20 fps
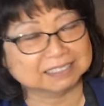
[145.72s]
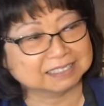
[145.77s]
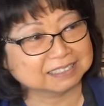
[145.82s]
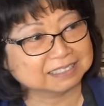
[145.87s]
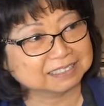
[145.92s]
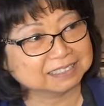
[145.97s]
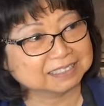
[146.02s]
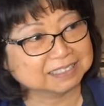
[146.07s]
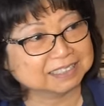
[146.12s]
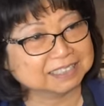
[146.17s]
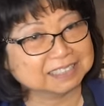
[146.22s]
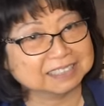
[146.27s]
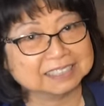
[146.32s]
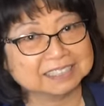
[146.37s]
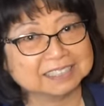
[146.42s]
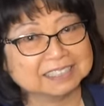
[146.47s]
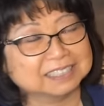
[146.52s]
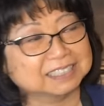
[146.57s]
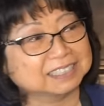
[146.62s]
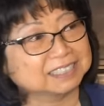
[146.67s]

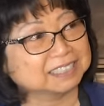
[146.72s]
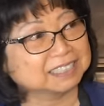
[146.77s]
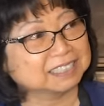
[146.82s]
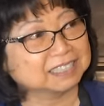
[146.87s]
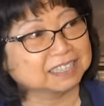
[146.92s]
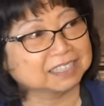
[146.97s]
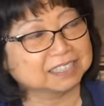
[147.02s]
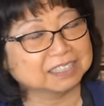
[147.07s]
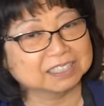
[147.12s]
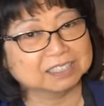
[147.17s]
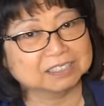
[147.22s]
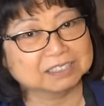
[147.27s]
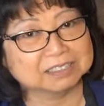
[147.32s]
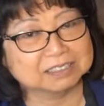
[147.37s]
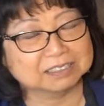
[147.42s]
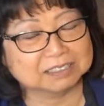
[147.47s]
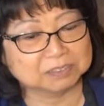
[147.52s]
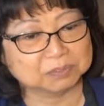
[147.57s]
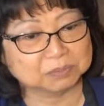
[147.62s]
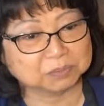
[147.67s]

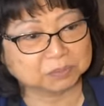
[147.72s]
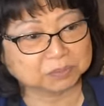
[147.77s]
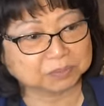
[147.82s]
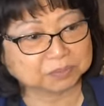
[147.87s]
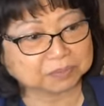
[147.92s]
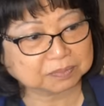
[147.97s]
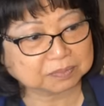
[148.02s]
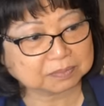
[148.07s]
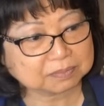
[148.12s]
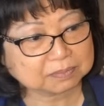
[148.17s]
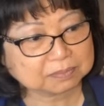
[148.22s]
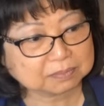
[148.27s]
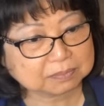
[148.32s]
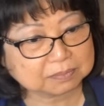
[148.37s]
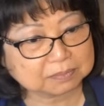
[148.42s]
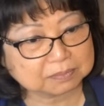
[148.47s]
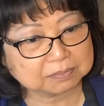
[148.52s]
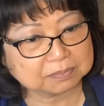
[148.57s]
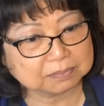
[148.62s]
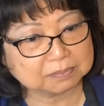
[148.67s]

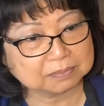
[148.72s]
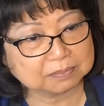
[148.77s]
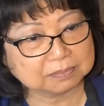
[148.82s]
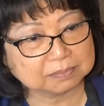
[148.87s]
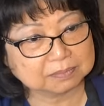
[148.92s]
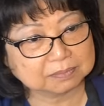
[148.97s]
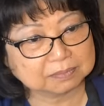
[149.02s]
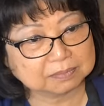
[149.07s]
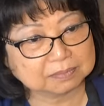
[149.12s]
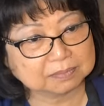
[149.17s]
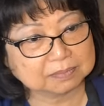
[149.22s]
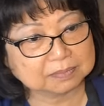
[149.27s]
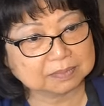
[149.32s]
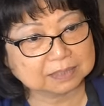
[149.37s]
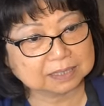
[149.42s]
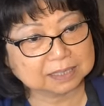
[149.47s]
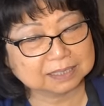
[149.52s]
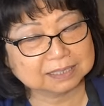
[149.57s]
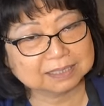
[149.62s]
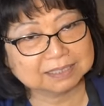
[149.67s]

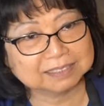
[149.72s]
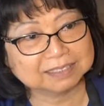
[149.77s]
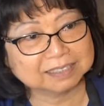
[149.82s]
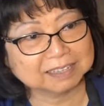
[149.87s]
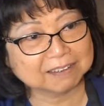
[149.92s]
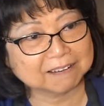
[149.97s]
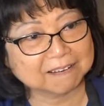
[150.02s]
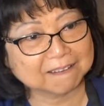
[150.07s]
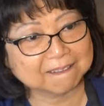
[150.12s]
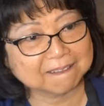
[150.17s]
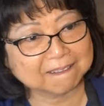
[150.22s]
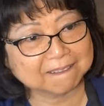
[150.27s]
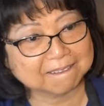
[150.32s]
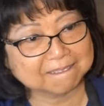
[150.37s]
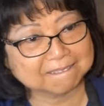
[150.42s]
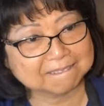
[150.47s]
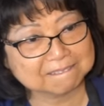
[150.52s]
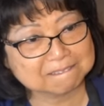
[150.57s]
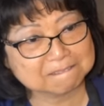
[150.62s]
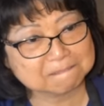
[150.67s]

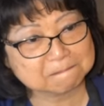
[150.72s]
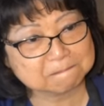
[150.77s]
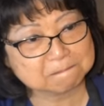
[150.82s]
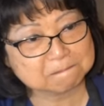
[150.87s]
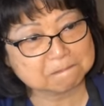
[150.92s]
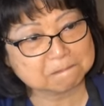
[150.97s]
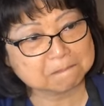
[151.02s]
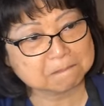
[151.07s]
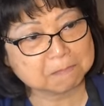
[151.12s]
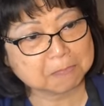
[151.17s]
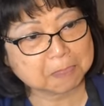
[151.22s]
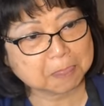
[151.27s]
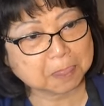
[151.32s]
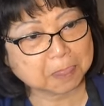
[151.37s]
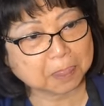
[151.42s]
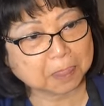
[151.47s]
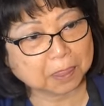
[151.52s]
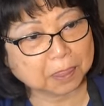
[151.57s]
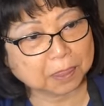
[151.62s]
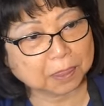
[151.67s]

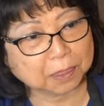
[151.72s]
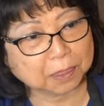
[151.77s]
The person shown says nothing.